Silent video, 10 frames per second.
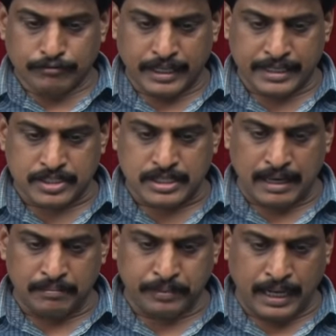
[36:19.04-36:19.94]
For
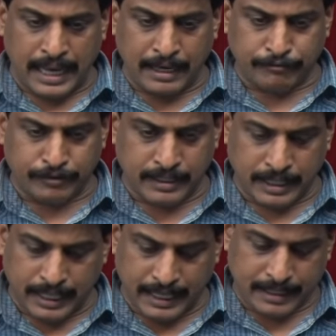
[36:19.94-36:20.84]
example,
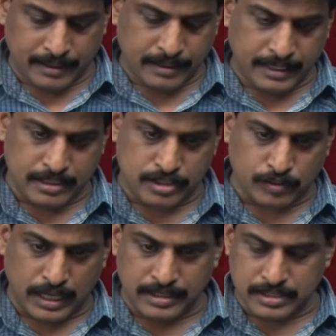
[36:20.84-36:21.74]
-i, yes,
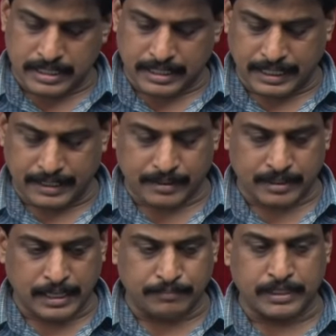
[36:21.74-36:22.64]
your answer correct,
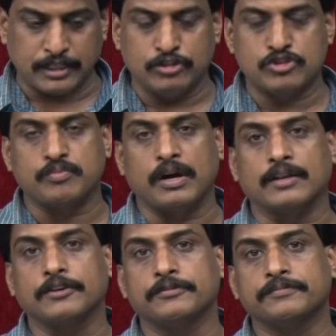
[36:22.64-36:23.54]
capital U,
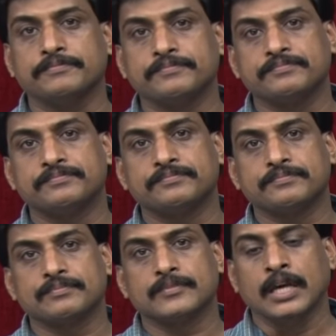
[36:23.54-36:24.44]
small u.
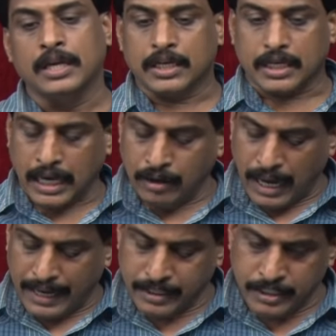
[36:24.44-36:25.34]
Now
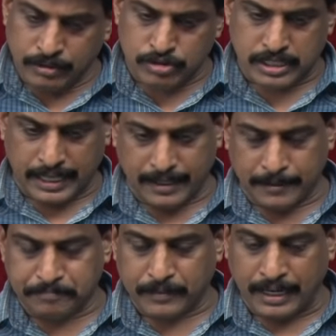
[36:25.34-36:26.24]
I you said
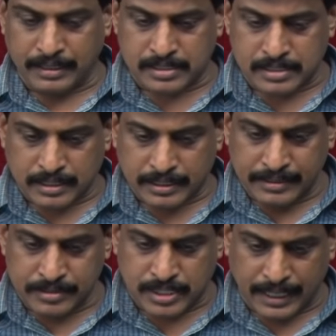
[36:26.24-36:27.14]
and
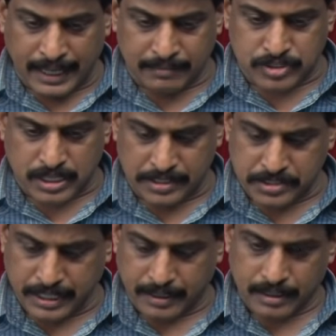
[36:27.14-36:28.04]
inside I am
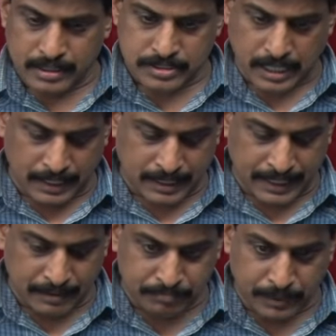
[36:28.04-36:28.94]
changing
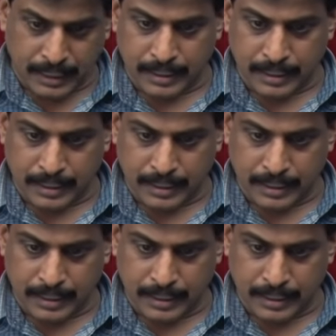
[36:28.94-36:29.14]
starting B,